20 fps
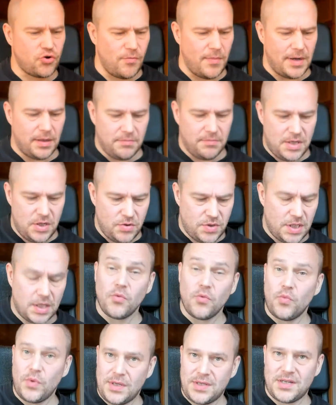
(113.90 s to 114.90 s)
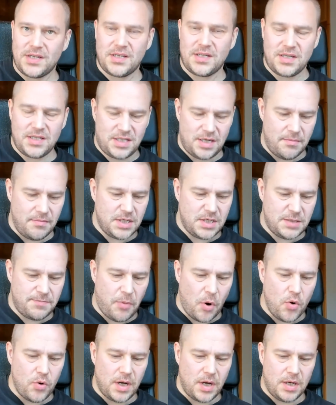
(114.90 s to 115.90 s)
music with just some
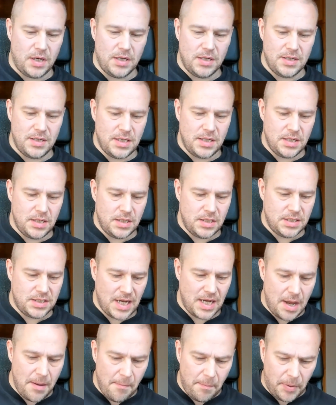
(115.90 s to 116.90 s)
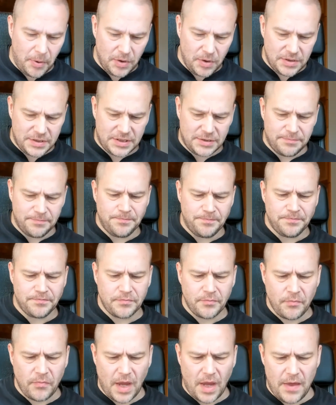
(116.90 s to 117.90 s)
spoken samples.
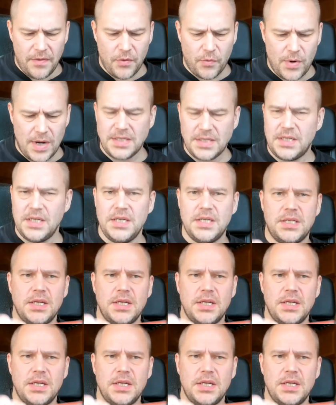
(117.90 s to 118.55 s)
And the rest is